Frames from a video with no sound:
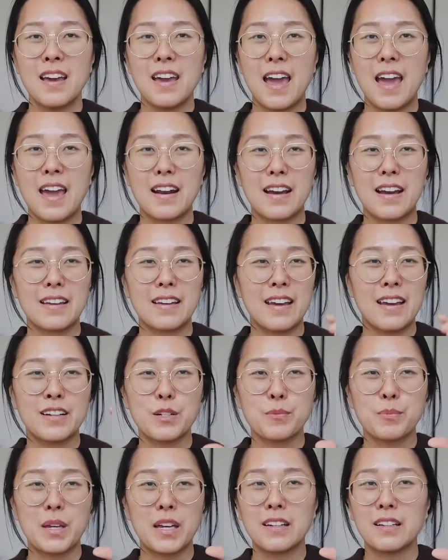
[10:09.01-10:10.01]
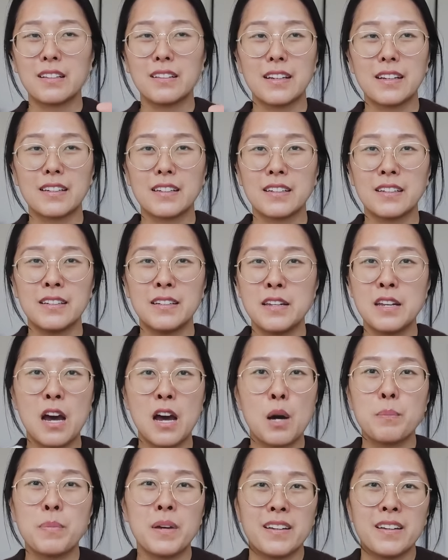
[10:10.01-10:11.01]
and I end up getting like a
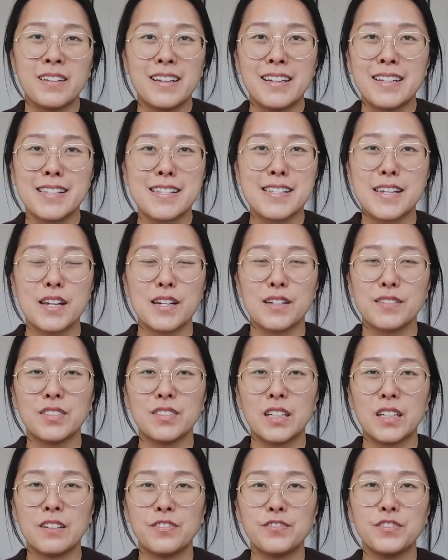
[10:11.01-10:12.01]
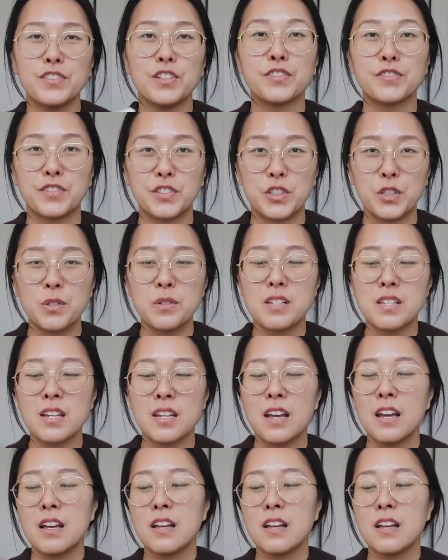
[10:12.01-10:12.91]
nubbin instead of a full fruit.